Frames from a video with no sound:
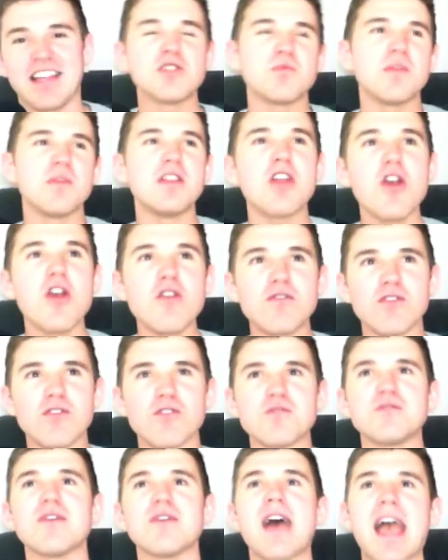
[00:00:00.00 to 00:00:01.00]
we know for
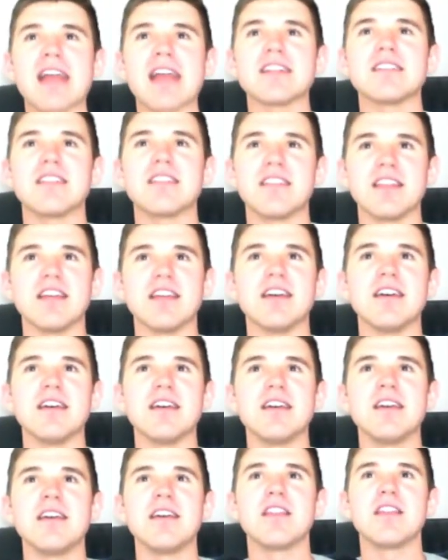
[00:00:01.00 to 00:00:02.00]
a fact that
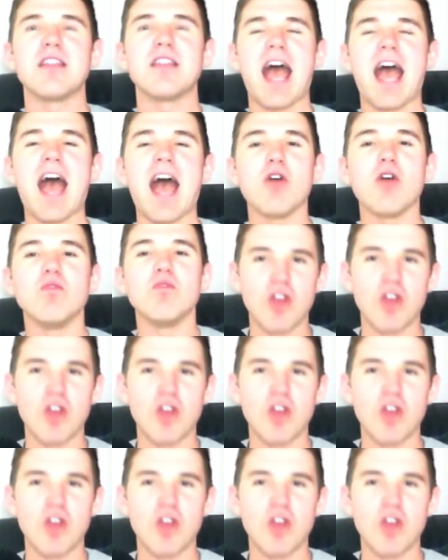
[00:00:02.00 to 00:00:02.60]
how